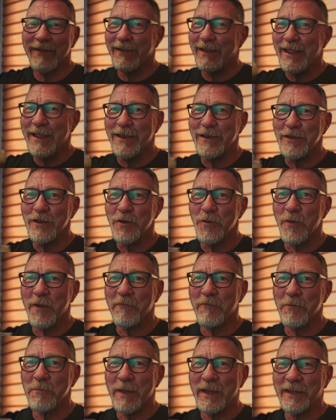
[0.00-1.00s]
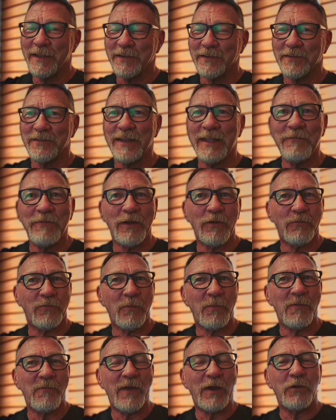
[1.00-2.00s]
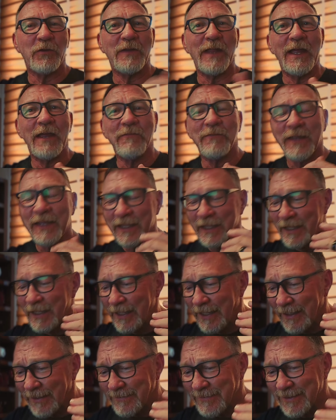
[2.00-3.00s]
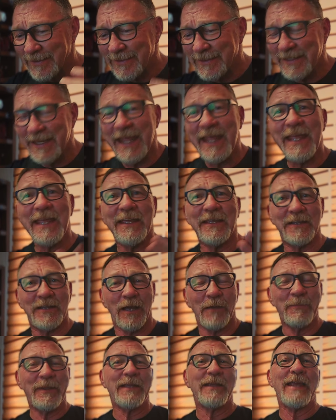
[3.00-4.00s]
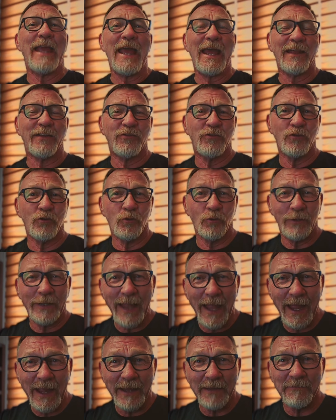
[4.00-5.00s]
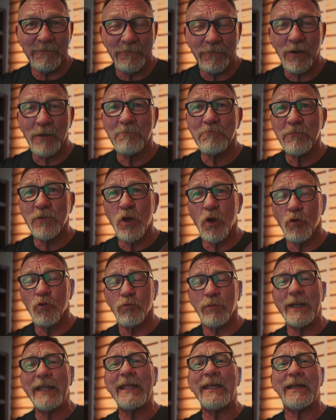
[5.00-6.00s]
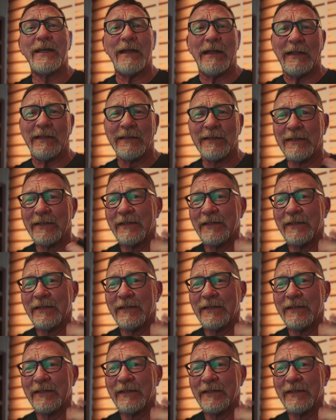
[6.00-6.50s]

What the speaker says: Hello, everybody. Steve here from The Varied Life. And today, coming at you live from Korea.